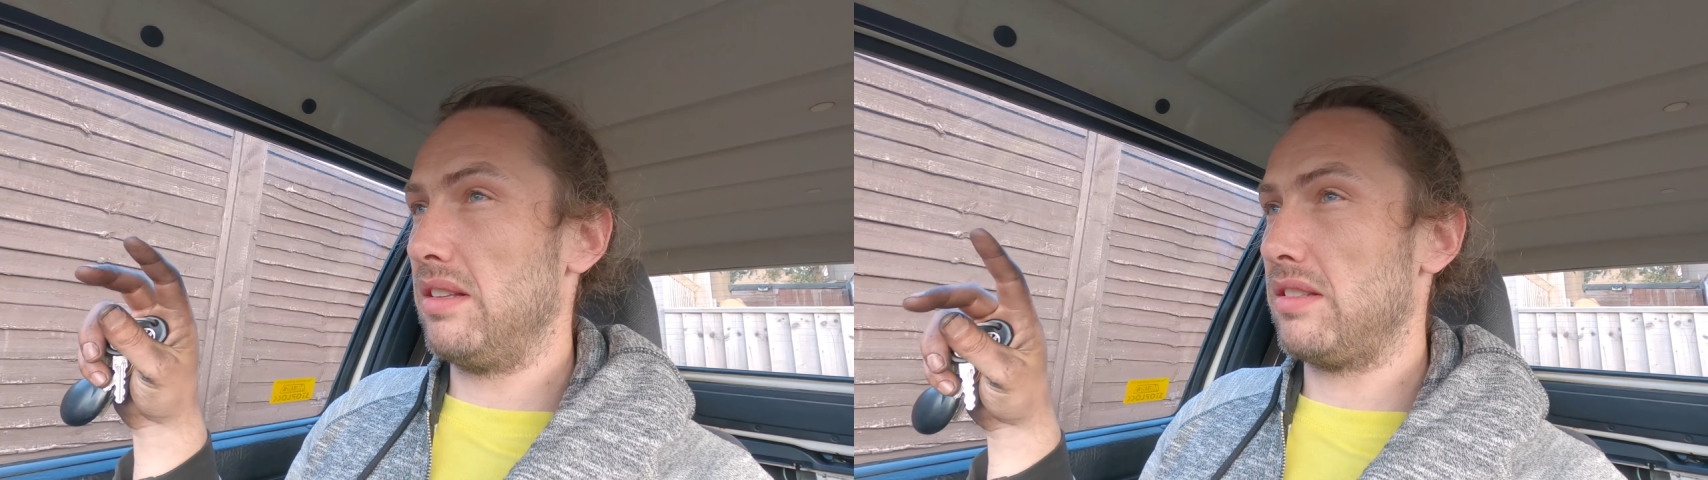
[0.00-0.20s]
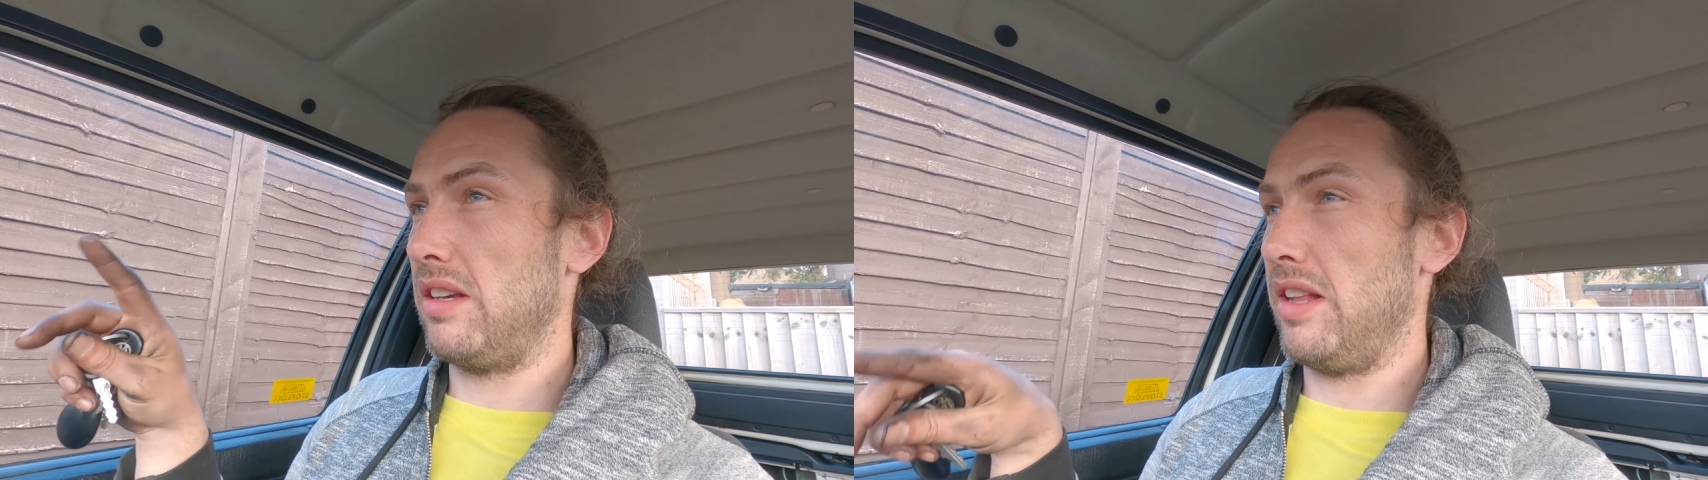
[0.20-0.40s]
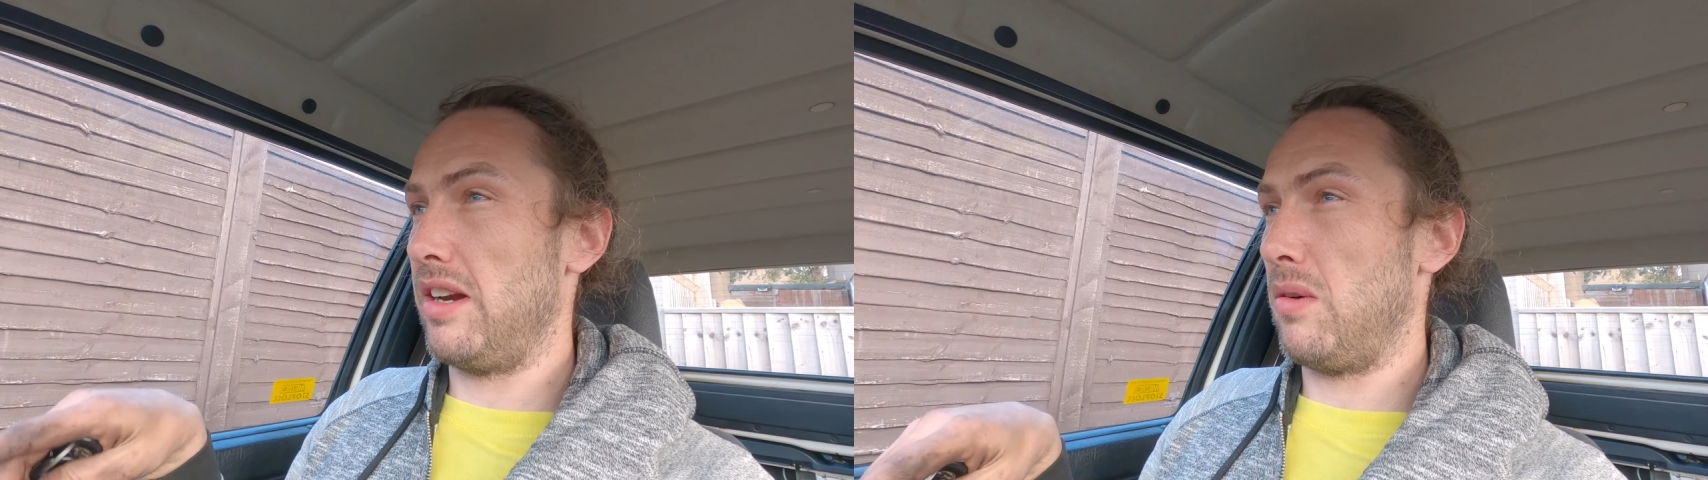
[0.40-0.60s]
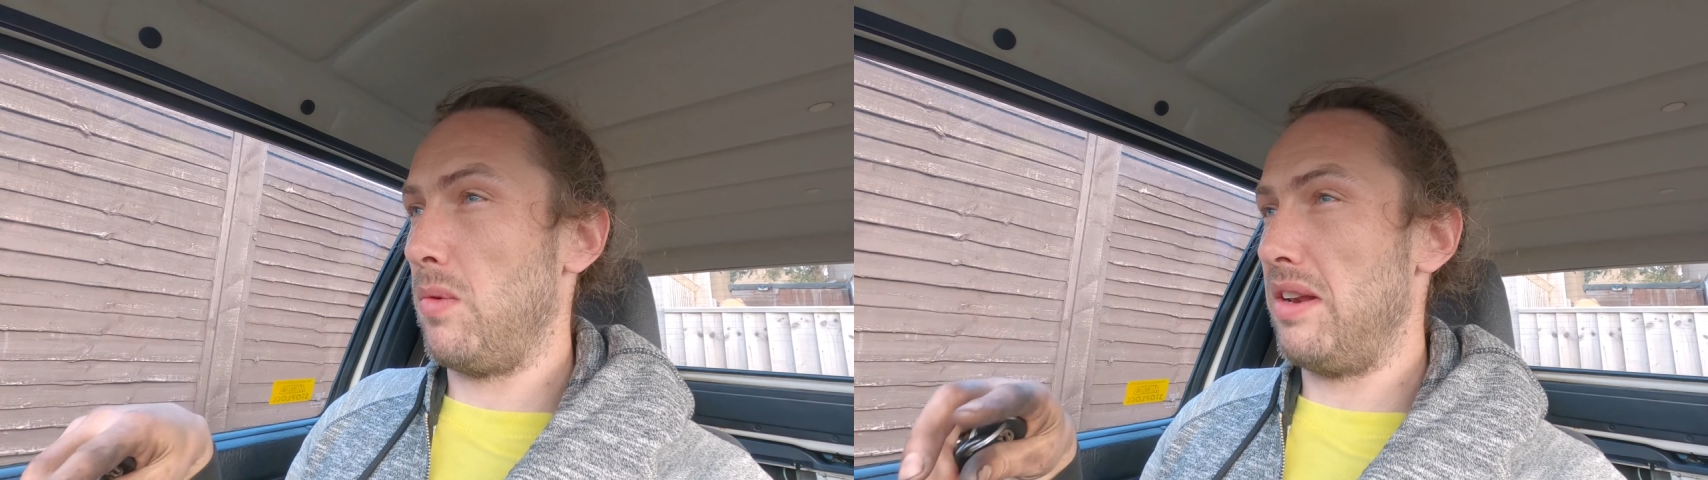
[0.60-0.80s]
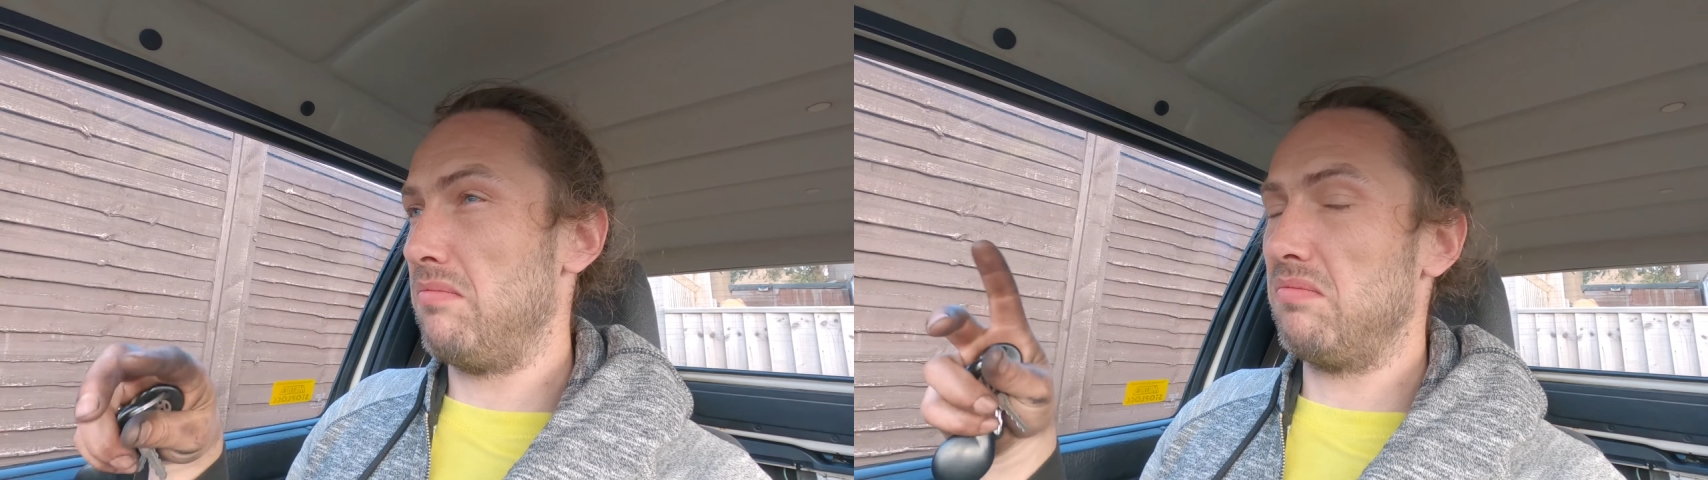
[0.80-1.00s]
So then I
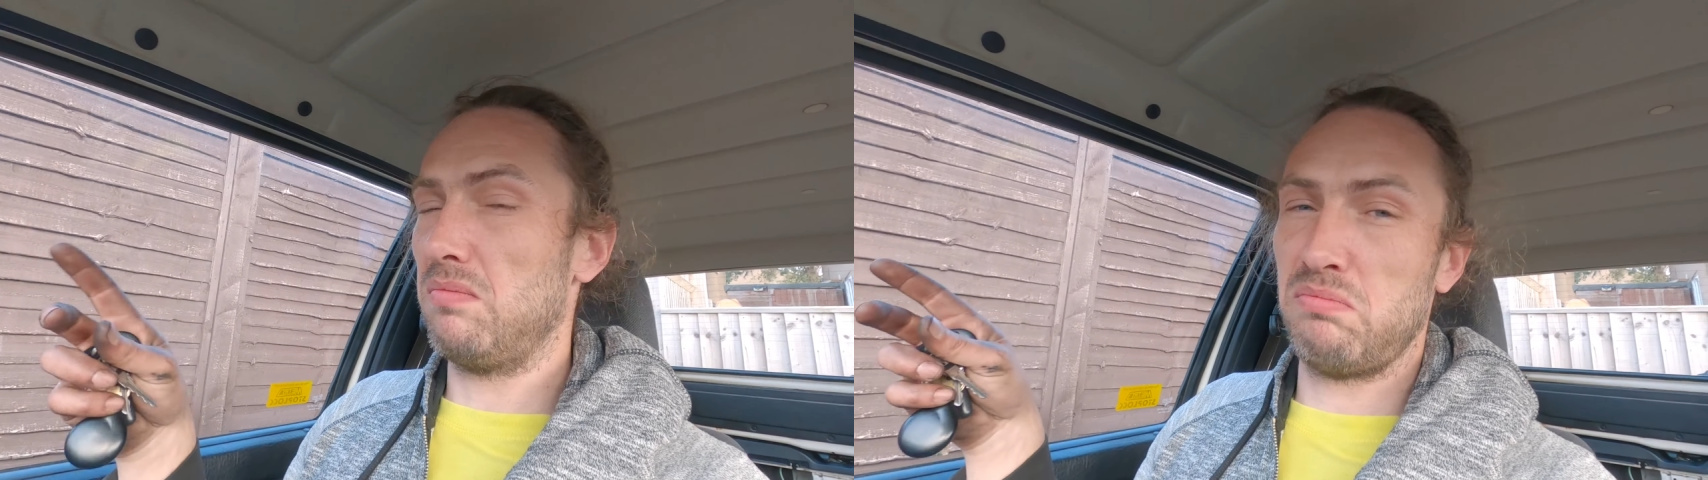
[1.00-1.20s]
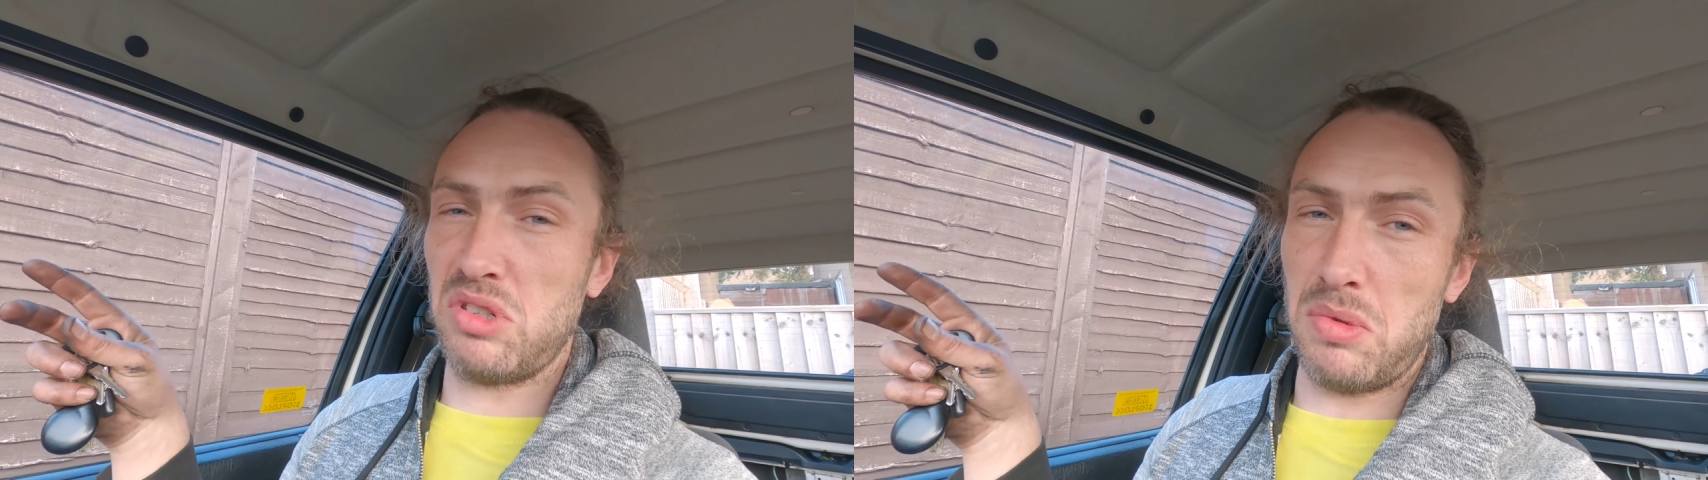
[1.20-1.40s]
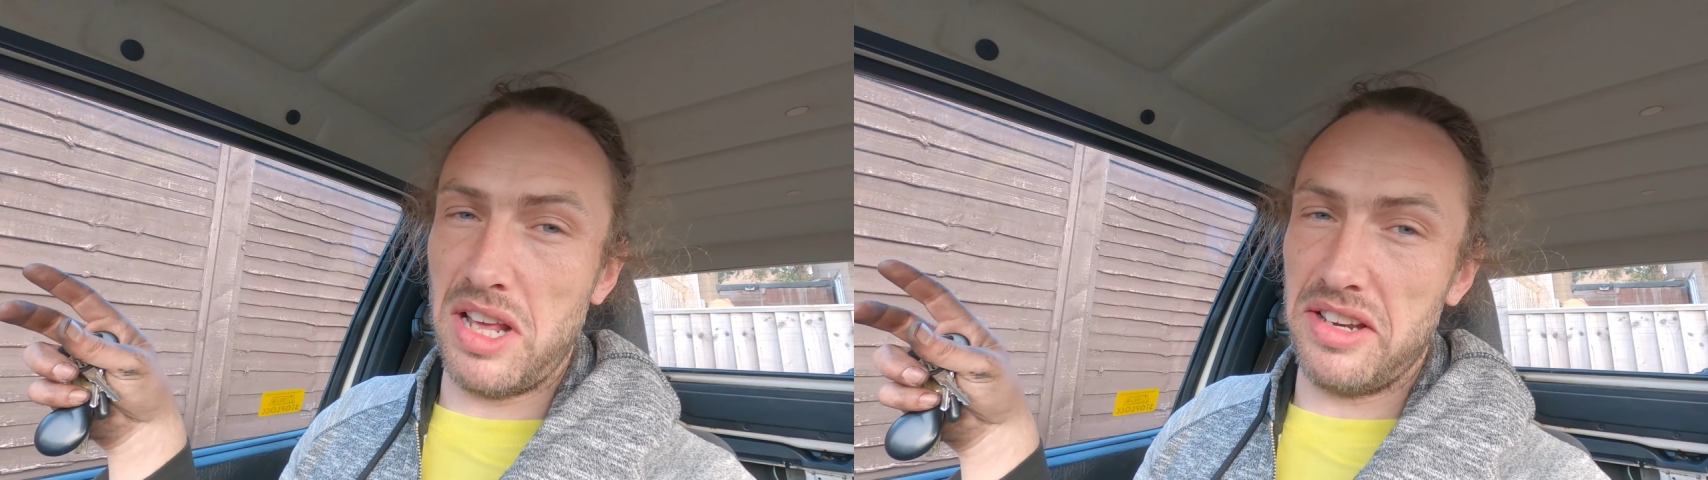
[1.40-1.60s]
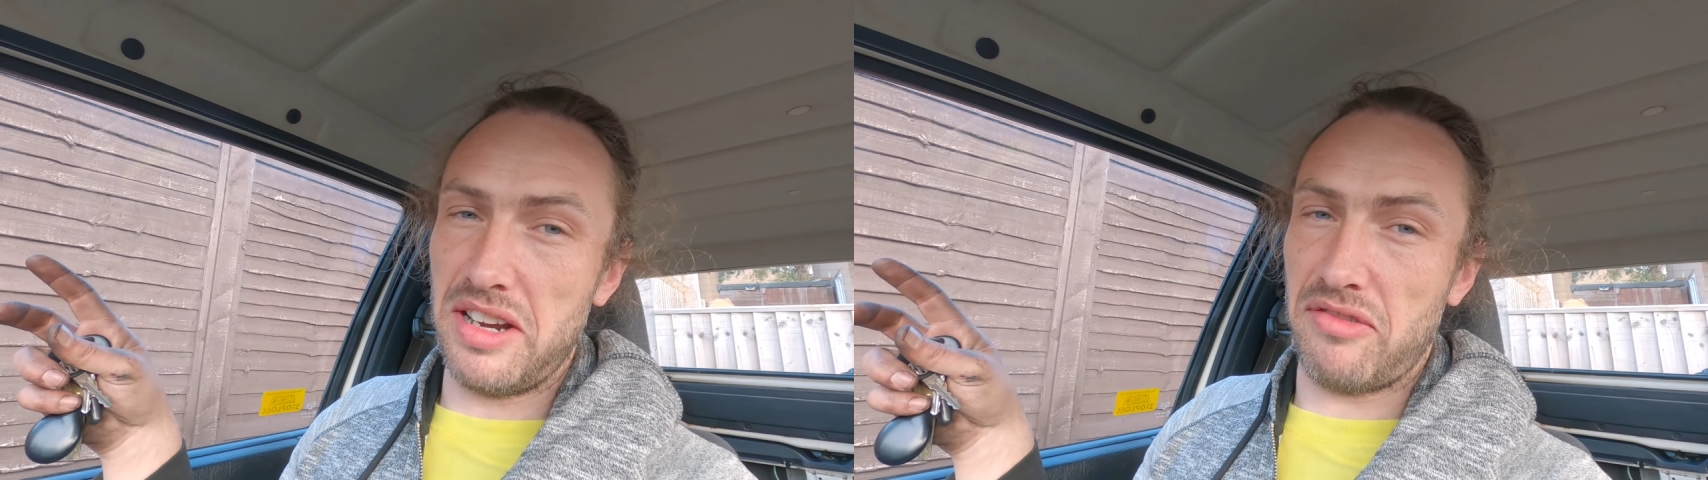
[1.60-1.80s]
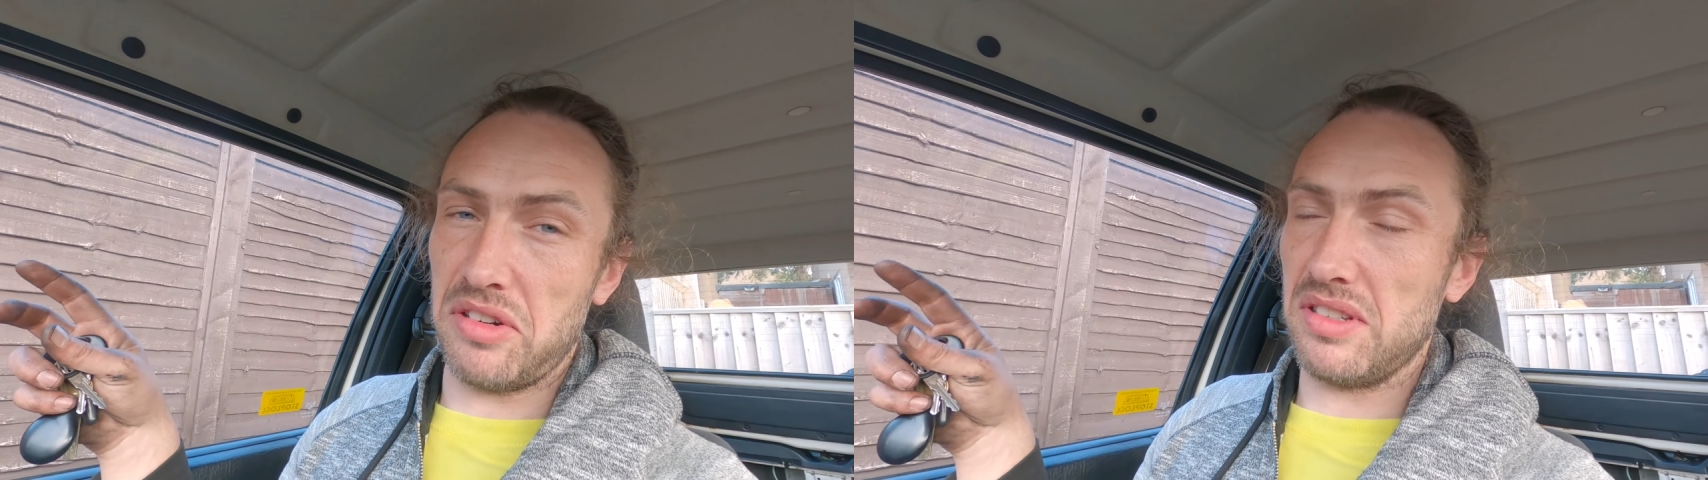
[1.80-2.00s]
went, split the
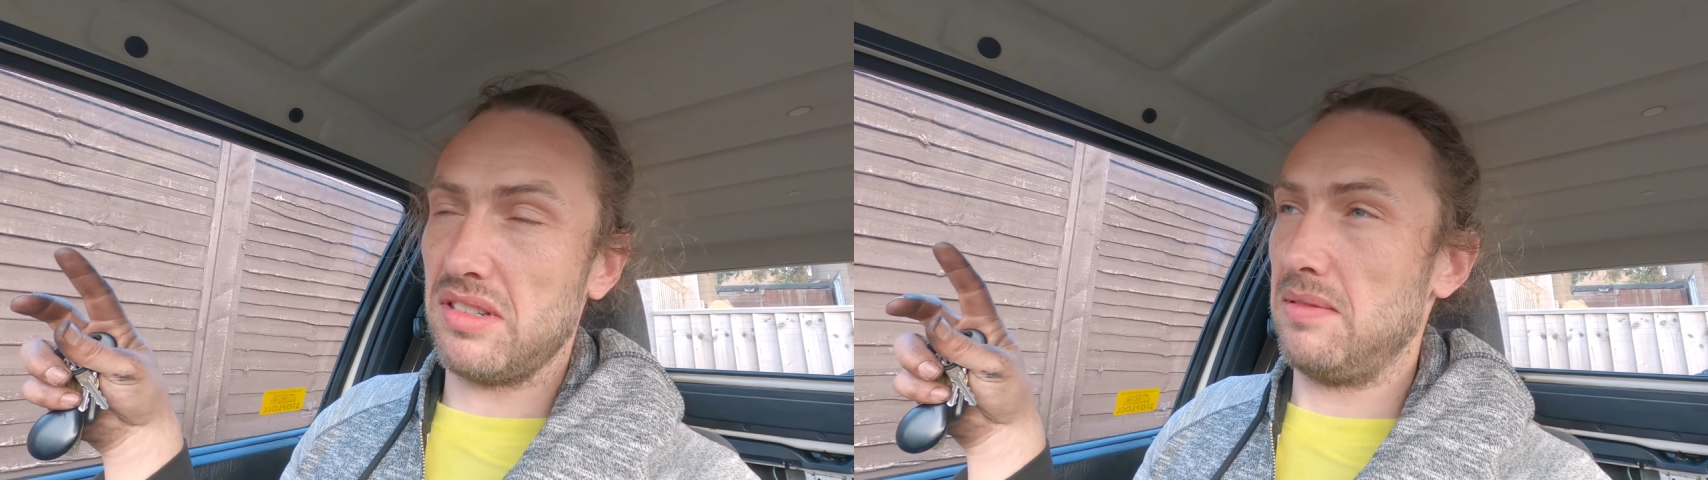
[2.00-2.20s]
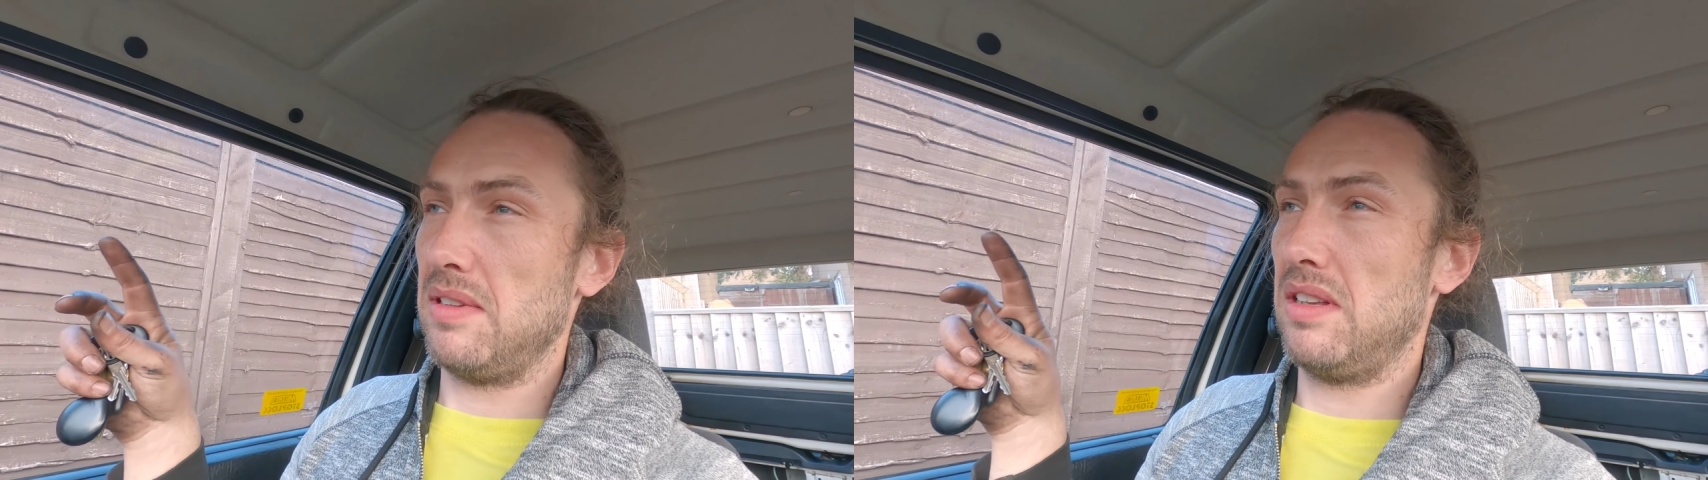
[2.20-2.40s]
difference.